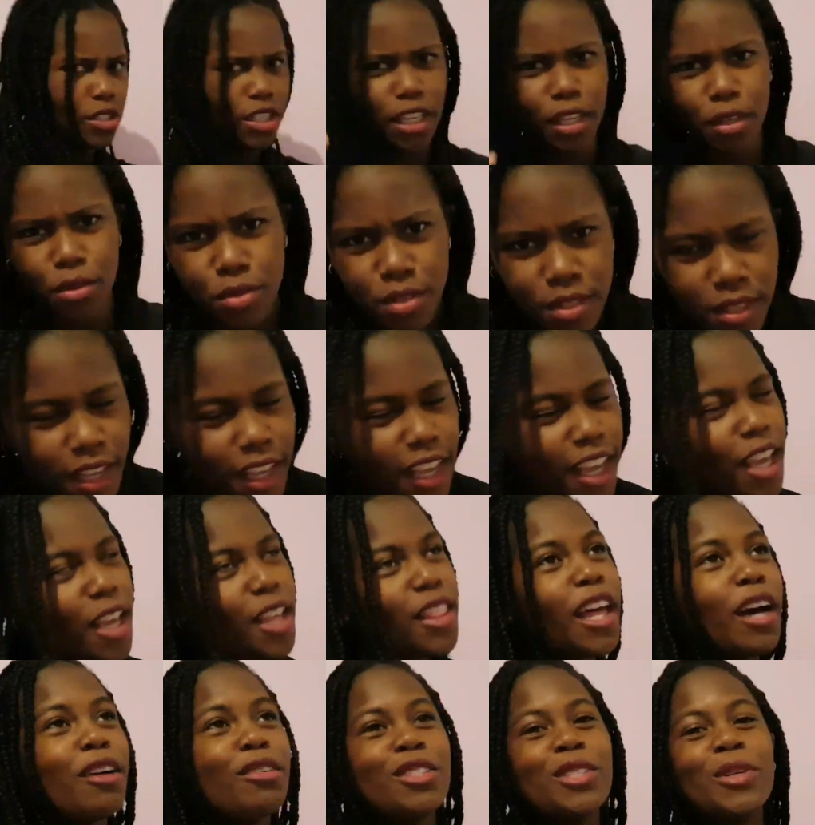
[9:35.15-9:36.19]
Skills.
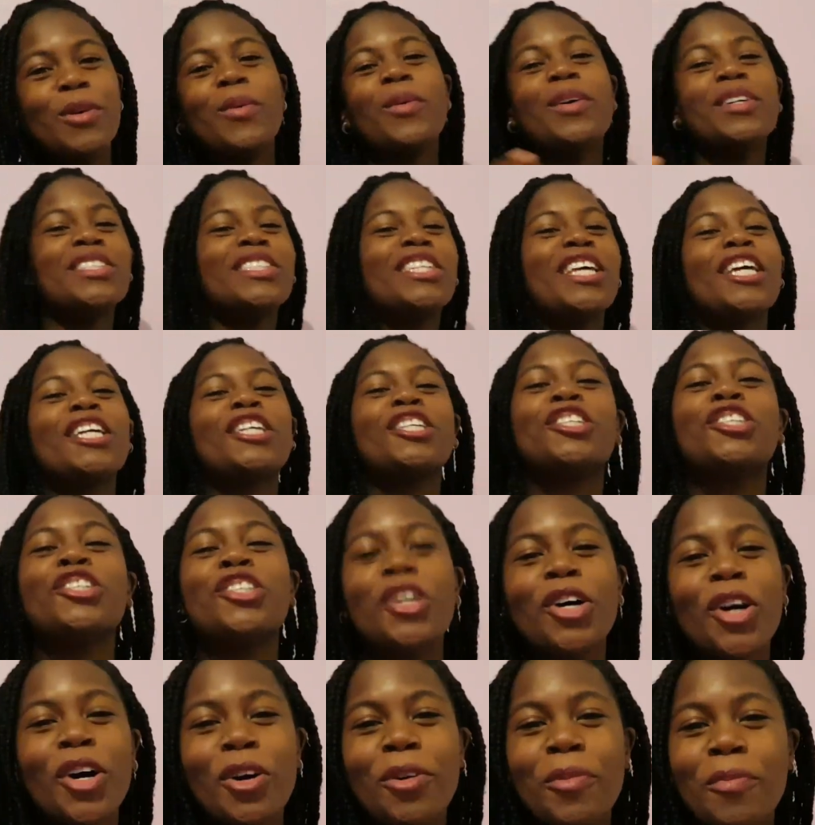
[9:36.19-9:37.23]
That was a one-take
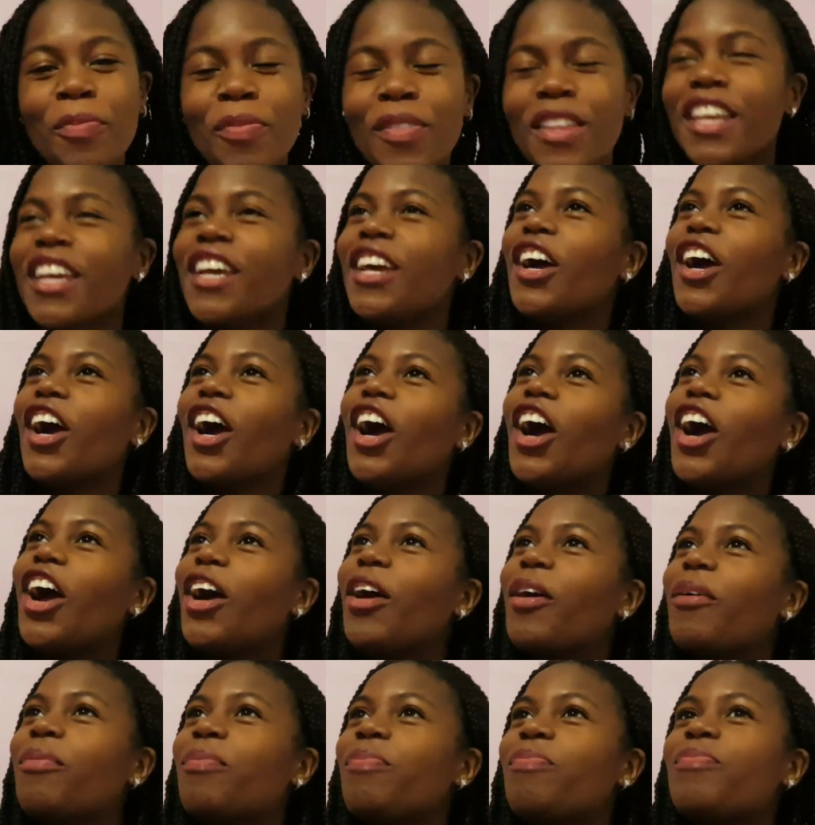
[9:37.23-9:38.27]
shot,
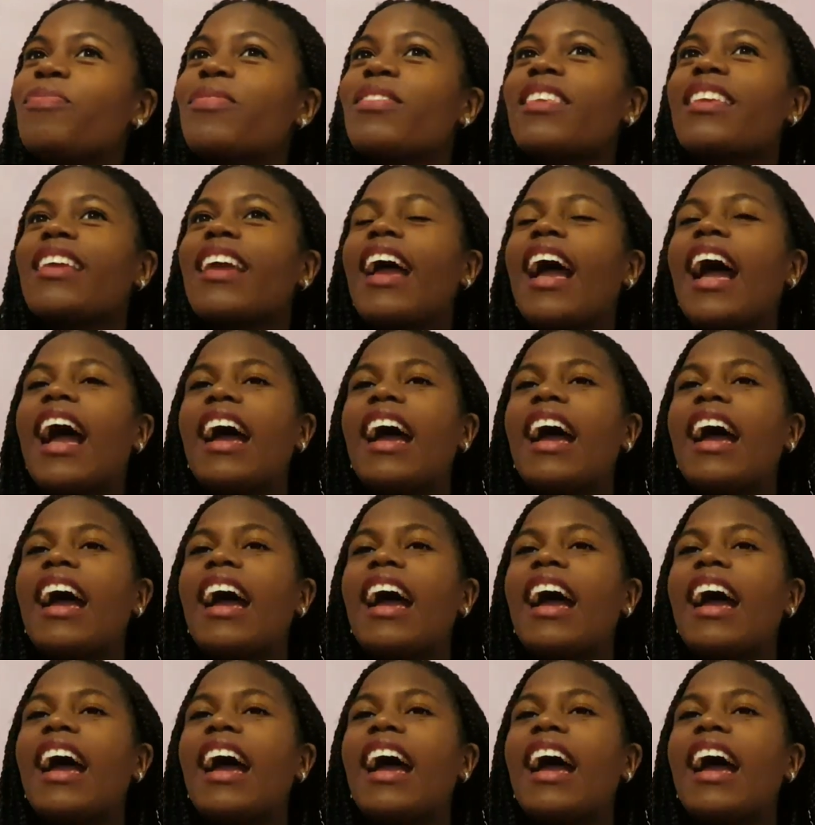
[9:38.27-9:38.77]
and